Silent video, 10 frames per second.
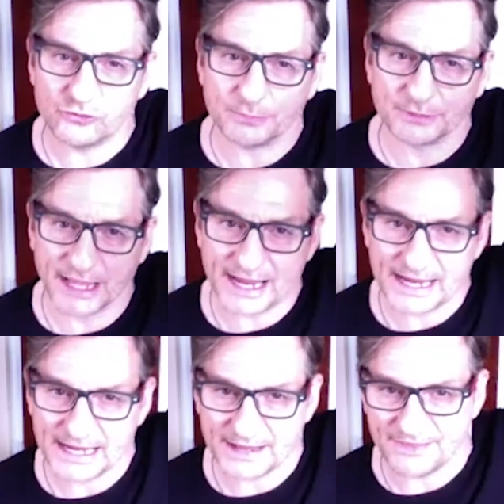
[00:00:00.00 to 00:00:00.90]
to play
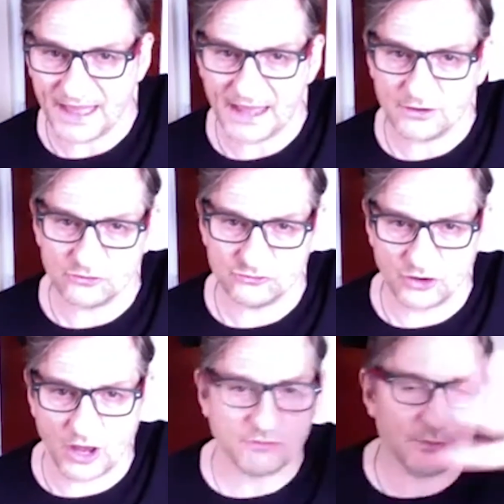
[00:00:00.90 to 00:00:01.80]
in that
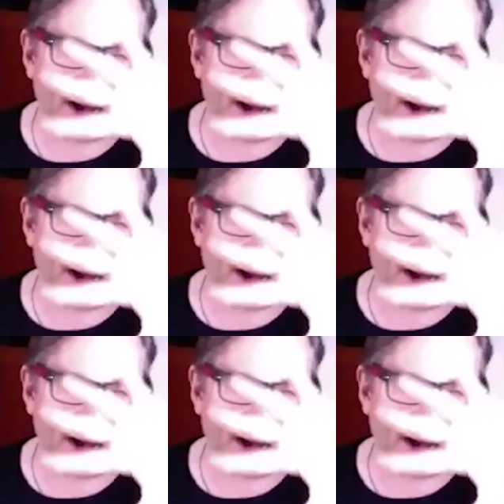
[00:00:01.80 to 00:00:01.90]
genre, but